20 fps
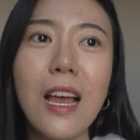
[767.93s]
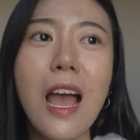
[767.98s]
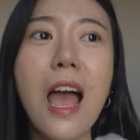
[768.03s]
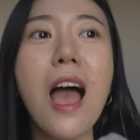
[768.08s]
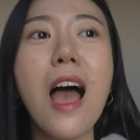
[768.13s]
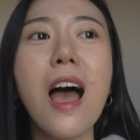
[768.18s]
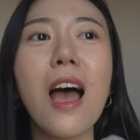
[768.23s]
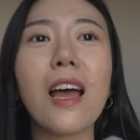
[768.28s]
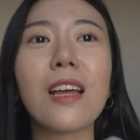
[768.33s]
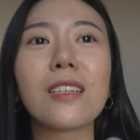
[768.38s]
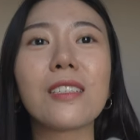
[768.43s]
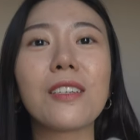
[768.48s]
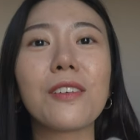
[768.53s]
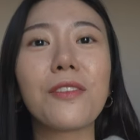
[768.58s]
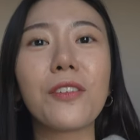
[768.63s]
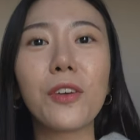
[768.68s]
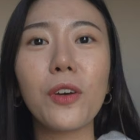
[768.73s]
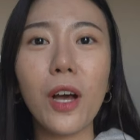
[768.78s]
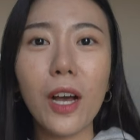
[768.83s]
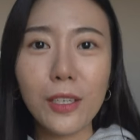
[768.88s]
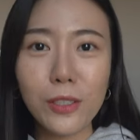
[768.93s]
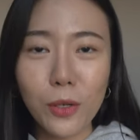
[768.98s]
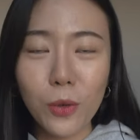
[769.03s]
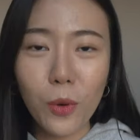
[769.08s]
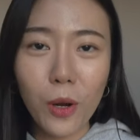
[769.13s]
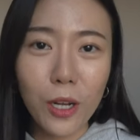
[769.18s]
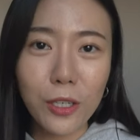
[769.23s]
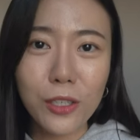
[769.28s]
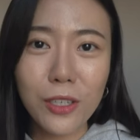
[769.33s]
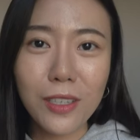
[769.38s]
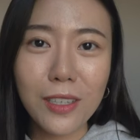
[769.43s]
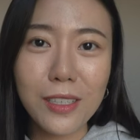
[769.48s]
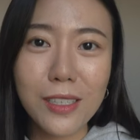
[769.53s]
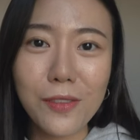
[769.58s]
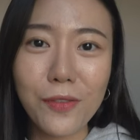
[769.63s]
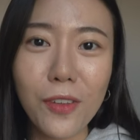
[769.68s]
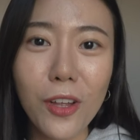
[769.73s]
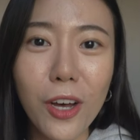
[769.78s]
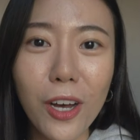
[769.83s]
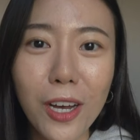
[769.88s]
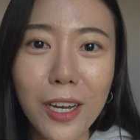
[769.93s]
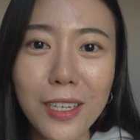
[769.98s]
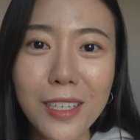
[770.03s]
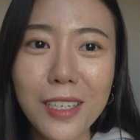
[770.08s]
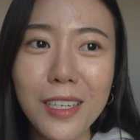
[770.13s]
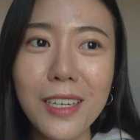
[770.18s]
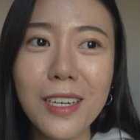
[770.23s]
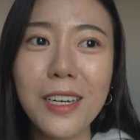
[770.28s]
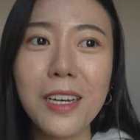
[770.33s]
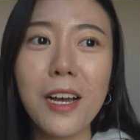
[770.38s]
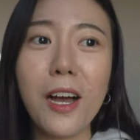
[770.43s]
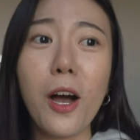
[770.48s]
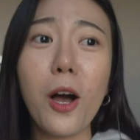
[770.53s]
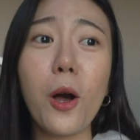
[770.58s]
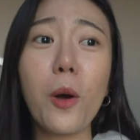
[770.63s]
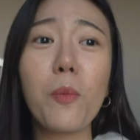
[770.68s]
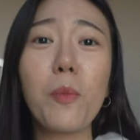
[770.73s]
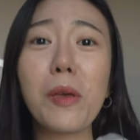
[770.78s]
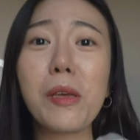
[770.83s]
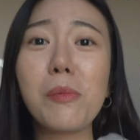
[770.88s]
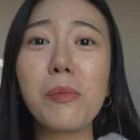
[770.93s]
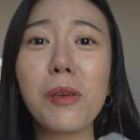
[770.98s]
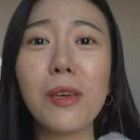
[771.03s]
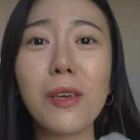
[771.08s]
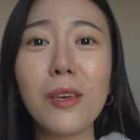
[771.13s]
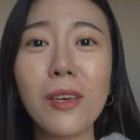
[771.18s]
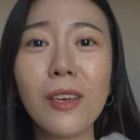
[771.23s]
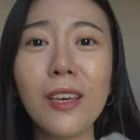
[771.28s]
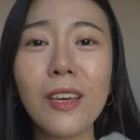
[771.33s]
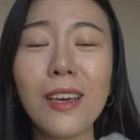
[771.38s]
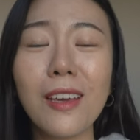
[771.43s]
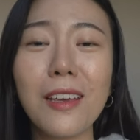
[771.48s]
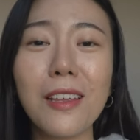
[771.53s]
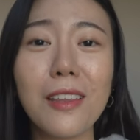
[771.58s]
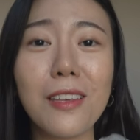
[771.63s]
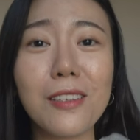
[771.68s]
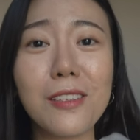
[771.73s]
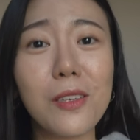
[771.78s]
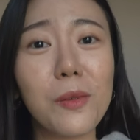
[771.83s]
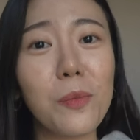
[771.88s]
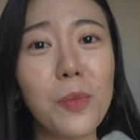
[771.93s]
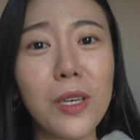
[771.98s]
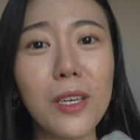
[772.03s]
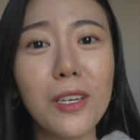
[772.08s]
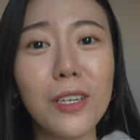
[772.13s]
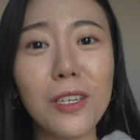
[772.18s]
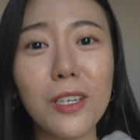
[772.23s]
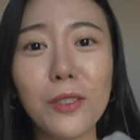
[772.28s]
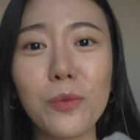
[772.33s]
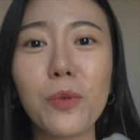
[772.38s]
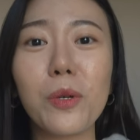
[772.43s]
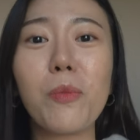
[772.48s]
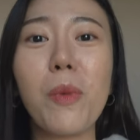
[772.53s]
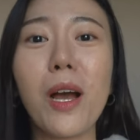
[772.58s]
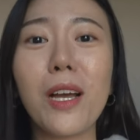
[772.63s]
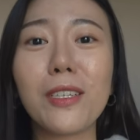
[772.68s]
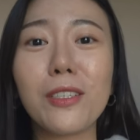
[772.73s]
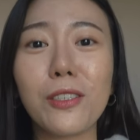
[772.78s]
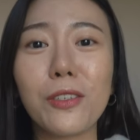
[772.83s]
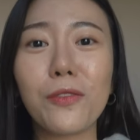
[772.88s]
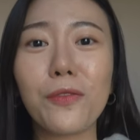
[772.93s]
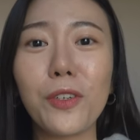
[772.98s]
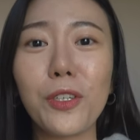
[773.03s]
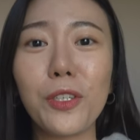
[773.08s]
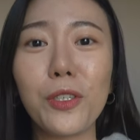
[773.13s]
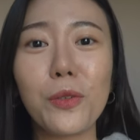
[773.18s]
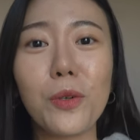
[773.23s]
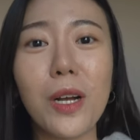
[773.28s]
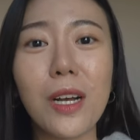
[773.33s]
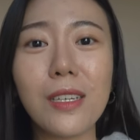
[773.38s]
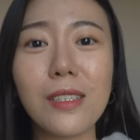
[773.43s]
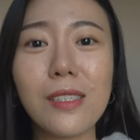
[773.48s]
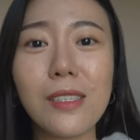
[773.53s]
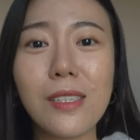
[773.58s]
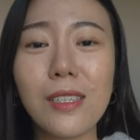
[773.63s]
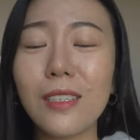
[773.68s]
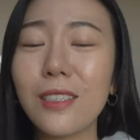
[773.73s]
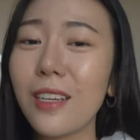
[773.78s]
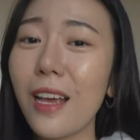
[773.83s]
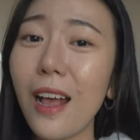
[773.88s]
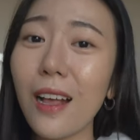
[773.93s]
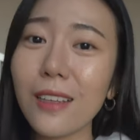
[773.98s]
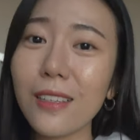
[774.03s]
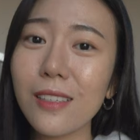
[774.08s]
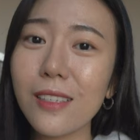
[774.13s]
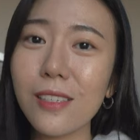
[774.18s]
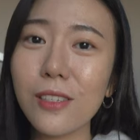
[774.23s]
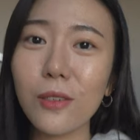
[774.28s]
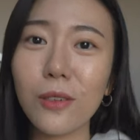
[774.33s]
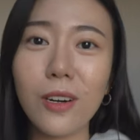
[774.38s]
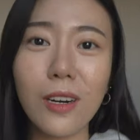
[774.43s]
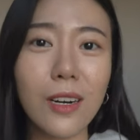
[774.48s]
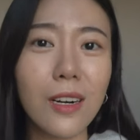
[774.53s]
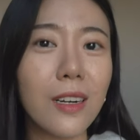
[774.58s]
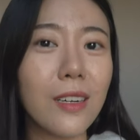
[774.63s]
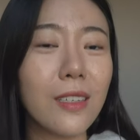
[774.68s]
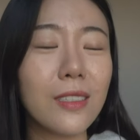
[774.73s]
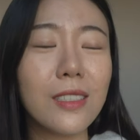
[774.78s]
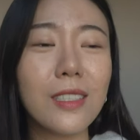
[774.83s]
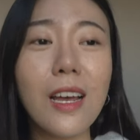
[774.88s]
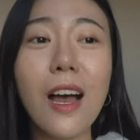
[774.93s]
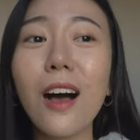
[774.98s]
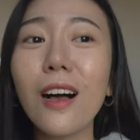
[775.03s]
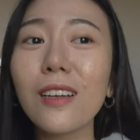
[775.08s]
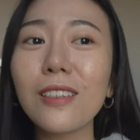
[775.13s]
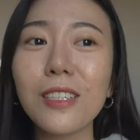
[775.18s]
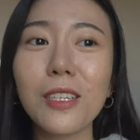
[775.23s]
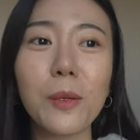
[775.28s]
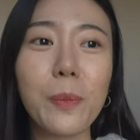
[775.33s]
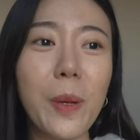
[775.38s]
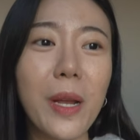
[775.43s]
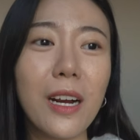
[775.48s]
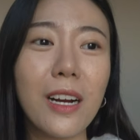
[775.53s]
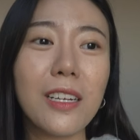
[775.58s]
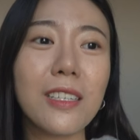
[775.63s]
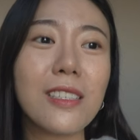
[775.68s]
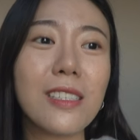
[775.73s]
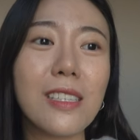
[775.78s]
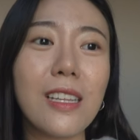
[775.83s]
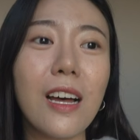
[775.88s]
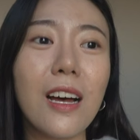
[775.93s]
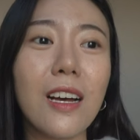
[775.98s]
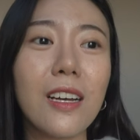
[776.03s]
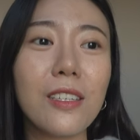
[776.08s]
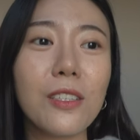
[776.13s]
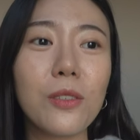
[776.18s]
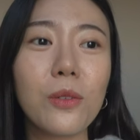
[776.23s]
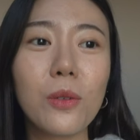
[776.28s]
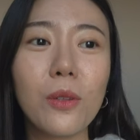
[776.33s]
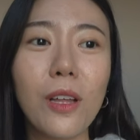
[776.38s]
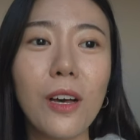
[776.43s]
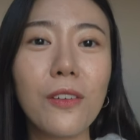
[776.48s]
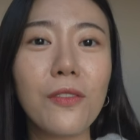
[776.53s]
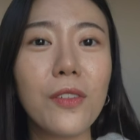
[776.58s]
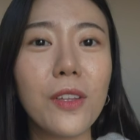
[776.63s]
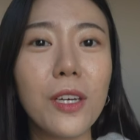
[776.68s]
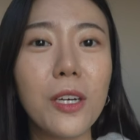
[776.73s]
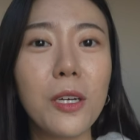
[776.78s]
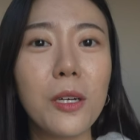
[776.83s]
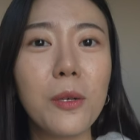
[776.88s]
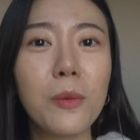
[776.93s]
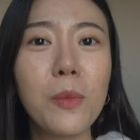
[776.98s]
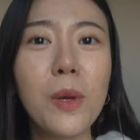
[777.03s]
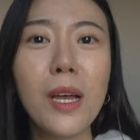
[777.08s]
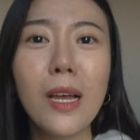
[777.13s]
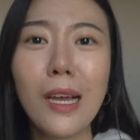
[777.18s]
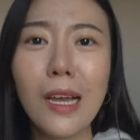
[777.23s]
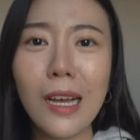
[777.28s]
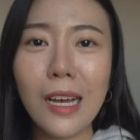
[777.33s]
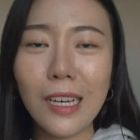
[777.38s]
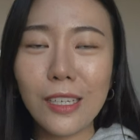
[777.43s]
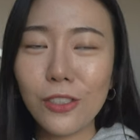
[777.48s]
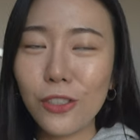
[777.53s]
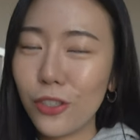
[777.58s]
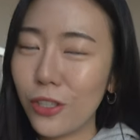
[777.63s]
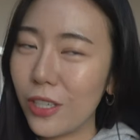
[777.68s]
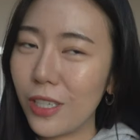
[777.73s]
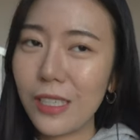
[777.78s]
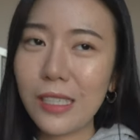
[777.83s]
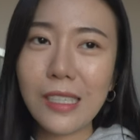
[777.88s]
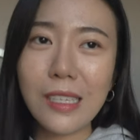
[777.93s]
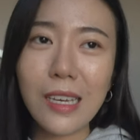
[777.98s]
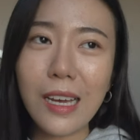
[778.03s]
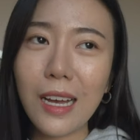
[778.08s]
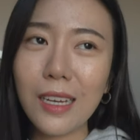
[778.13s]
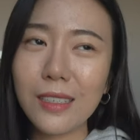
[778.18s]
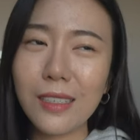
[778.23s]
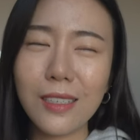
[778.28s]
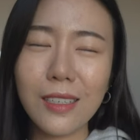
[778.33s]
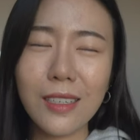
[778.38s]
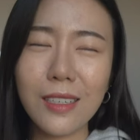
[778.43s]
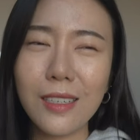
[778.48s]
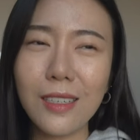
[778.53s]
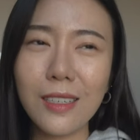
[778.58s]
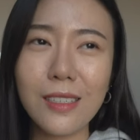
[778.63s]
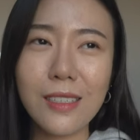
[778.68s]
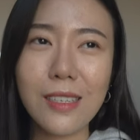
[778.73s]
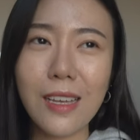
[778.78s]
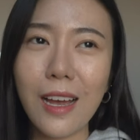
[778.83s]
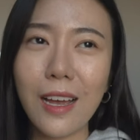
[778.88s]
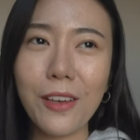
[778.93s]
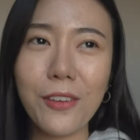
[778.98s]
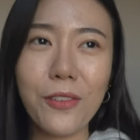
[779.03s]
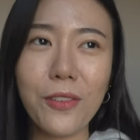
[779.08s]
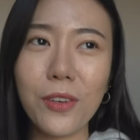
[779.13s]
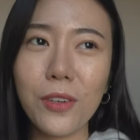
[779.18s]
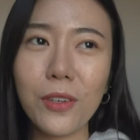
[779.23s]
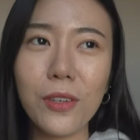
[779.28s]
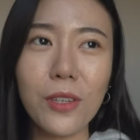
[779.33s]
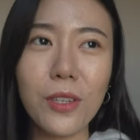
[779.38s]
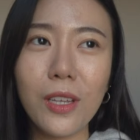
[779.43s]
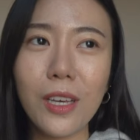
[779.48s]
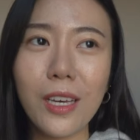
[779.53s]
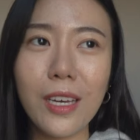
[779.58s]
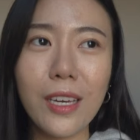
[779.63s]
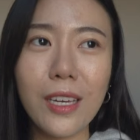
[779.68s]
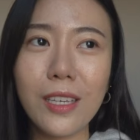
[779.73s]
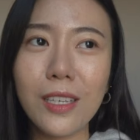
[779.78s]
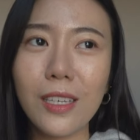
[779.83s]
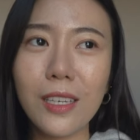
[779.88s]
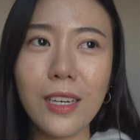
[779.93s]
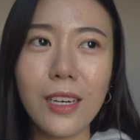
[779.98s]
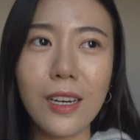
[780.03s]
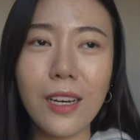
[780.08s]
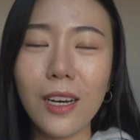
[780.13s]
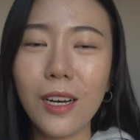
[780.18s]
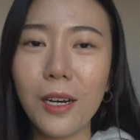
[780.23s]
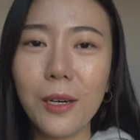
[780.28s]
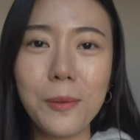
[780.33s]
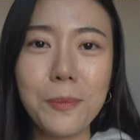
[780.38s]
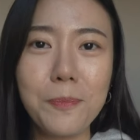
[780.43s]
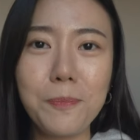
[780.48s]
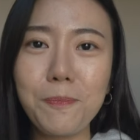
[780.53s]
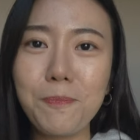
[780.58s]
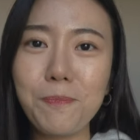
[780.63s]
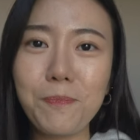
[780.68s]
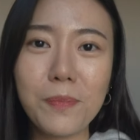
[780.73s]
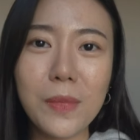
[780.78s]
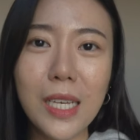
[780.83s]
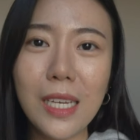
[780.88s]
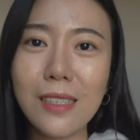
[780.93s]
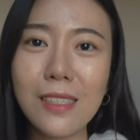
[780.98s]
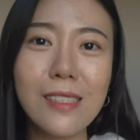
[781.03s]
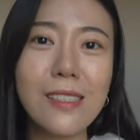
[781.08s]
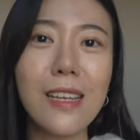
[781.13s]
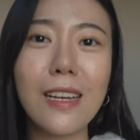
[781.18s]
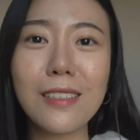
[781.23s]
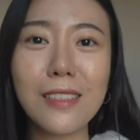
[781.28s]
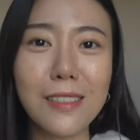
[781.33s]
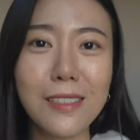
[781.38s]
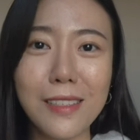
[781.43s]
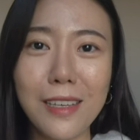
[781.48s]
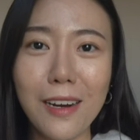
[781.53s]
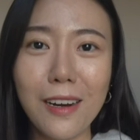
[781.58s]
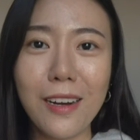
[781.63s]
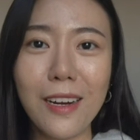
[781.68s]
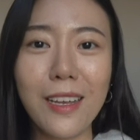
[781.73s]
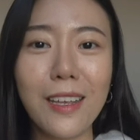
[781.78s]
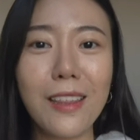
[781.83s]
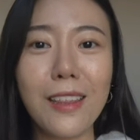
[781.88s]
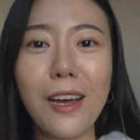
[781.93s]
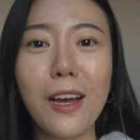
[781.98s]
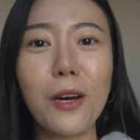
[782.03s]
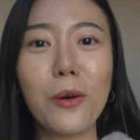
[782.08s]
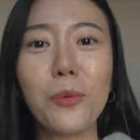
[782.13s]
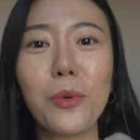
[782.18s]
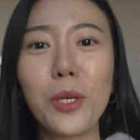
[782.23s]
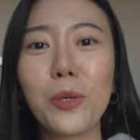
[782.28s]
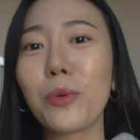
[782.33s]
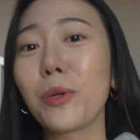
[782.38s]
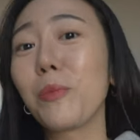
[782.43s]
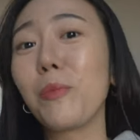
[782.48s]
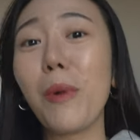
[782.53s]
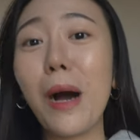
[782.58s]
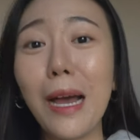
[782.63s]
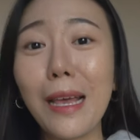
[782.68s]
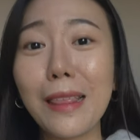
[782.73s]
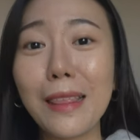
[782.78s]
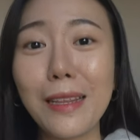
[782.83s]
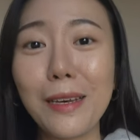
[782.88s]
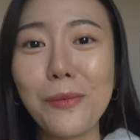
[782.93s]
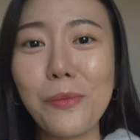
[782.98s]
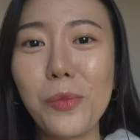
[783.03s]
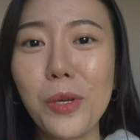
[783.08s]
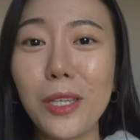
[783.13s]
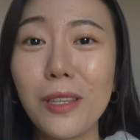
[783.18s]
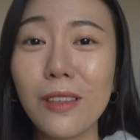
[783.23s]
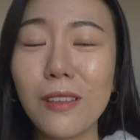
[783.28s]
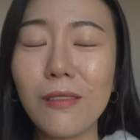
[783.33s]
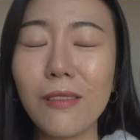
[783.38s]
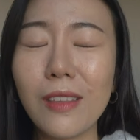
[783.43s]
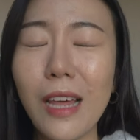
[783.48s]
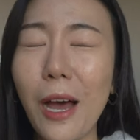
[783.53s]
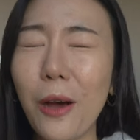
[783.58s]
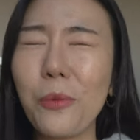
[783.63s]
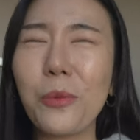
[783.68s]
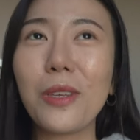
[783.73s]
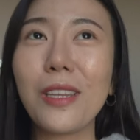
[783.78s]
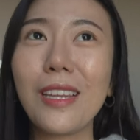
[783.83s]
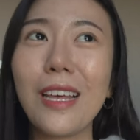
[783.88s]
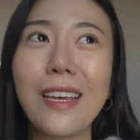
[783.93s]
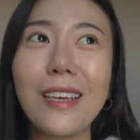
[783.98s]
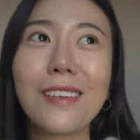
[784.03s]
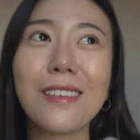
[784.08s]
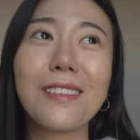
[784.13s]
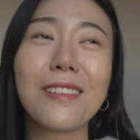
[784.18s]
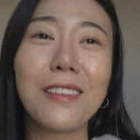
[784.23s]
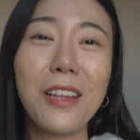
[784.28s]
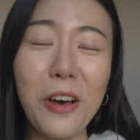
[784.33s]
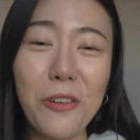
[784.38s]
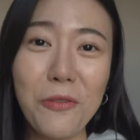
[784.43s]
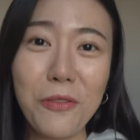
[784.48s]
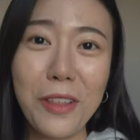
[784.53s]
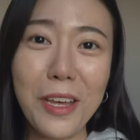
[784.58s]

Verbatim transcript: And if you guys are watching this vlog, um, maybe this could be a good reminder for you guys to text or tell your parents that you love them. As cheesy as it is, I feel like um, it's necessary that we remind them we that we like love